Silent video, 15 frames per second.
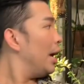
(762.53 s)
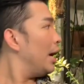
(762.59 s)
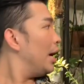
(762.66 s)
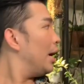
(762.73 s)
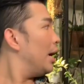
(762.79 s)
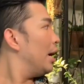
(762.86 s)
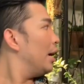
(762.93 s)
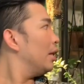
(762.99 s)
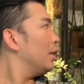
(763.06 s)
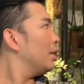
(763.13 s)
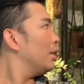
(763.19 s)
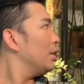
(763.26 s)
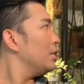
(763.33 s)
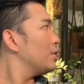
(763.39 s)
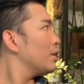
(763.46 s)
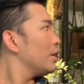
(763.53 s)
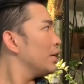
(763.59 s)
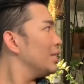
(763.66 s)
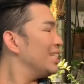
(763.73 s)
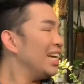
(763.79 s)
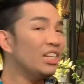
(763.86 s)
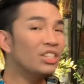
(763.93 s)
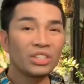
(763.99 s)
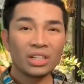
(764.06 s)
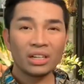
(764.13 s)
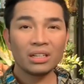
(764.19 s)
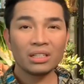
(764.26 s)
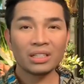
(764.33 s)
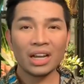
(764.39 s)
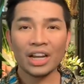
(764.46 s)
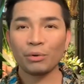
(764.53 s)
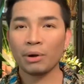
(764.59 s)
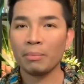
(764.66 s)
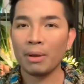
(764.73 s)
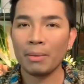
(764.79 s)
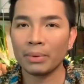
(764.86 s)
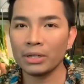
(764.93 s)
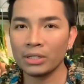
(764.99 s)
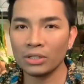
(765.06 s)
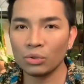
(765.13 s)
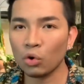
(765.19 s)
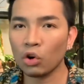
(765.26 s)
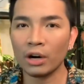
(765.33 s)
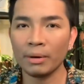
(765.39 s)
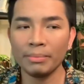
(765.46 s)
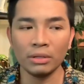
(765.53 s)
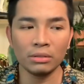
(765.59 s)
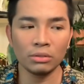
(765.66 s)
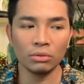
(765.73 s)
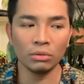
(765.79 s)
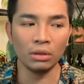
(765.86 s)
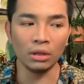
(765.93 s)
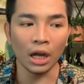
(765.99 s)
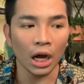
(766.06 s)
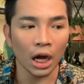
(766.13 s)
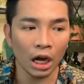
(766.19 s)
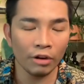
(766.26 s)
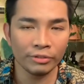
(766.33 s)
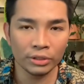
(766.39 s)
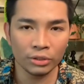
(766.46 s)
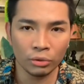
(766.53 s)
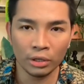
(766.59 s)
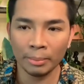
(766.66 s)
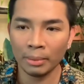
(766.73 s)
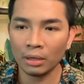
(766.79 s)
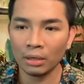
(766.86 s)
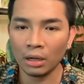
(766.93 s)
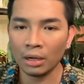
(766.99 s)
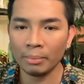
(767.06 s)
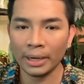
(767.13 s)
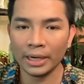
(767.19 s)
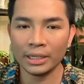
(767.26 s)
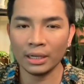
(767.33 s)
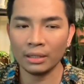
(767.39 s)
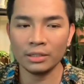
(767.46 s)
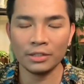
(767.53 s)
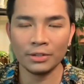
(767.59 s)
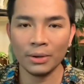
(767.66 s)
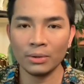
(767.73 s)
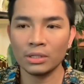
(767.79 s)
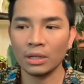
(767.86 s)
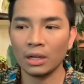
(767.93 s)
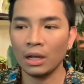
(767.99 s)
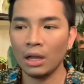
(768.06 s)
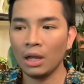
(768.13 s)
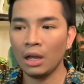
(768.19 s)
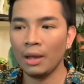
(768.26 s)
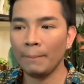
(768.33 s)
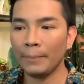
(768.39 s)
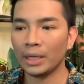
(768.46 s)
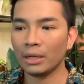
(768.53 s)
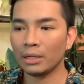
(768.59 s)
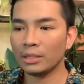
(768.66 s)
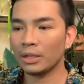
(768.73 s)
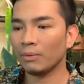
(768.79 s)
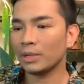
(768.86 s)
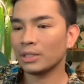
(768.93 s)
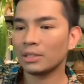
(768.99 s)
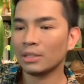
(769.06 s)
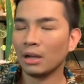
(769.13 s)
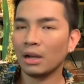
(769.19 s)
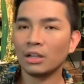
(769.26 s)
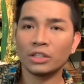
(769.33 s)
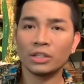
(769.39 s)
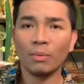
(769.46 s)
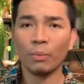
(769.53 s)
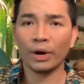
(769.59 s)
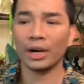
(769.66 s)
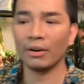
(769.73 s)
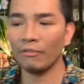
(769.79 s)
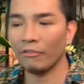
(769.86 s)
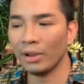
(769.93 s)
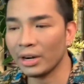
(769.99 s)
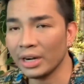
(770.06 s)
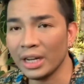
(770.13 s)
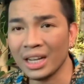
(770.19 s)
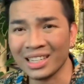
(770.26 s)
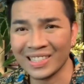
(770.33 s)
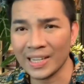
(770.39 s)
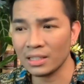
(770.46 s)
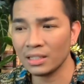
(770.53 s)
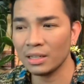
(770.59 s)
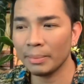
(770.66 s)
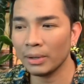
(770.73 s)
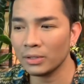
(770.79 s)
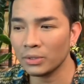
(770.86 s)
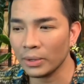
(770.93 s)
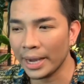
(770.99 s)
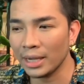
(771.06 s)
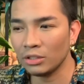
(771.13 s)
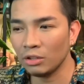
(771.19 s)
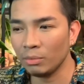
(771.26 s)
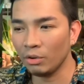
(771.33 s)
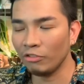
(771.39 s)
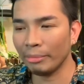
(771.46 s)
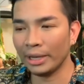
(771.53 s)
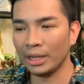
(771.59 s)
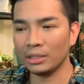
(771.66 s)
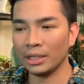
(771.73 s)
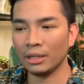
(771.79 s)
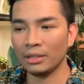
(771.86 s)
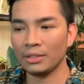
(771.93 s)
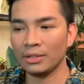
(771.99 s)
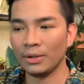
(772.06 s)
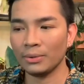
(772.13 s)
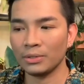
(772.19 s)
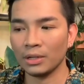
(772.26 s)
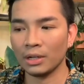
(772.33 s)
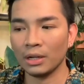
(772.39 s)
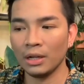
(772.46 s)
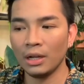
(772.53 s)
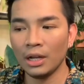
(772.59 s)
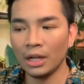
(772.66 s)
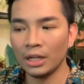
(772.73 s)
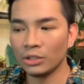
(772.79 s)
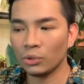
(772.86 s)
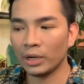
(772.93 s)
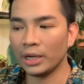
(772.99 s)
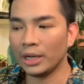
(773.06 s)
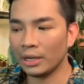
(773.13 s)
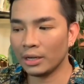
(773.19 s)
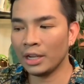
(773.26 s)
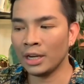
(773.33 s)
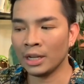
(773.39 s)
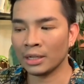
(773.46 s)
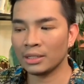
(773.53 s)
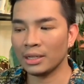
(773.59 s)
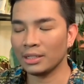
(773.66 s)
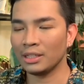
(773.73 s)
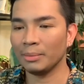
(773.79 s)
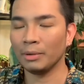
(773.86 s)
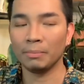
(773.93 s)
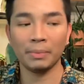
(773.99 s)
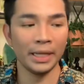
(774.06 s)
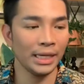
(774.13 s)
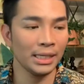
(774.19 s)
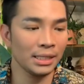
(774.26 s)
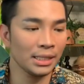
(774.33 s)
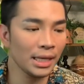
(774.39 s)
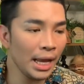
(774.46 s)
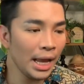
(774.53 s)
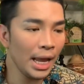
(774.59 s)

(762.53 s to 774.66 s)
And these are dangerous. I remember Storm used to love to nibble on my Deliciosa because it was somewhere very accessible. So I had to move my Deliciosa to an inaccessible place.